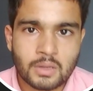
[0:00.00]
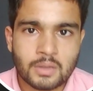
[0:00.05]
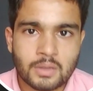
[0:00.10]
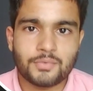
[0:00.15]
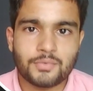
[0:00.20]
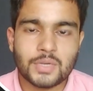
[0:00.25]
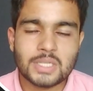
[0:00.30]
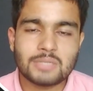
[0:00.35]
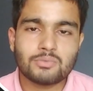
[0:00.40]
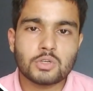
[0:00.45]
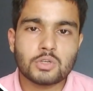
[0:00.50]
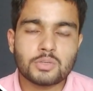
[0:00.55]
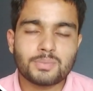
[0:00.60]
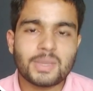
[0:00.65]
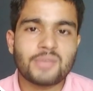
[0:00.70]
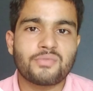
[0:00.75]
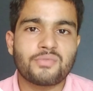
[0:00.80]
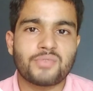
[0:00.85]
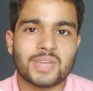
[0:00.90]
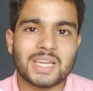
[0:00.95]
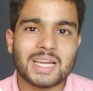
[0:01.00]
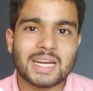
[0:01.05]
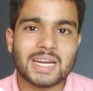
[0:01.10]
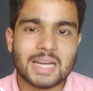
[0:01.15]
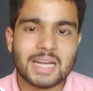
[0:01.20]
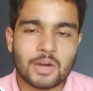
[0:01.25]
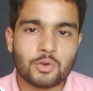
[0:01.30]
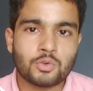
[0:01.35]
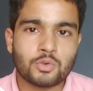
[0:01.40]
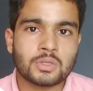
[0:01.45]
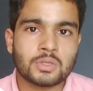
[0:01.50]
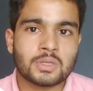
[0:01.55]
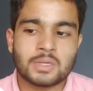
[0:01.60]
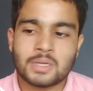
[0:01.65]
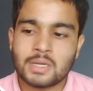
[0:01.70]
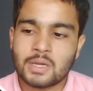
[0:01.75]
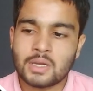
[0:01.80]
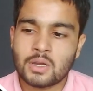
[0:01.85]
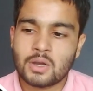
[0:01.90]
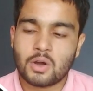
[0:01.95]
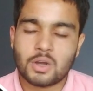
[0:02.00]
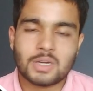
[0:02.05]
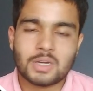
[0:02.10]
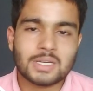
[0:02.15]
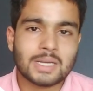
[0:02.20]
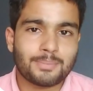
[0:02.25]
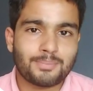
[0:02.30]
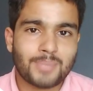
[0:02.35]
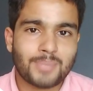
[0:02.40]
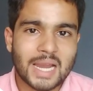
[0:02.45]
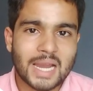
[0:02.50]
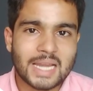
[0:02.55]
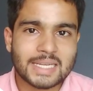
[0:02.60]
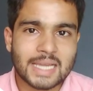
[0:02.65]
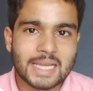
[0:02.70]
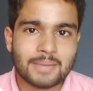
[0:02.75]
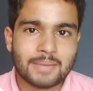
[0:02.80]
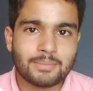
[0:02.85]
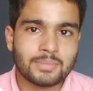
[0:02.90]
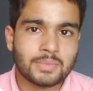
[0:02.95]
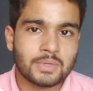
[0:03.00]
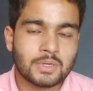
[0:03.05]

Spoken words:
which would be figured out on compile time,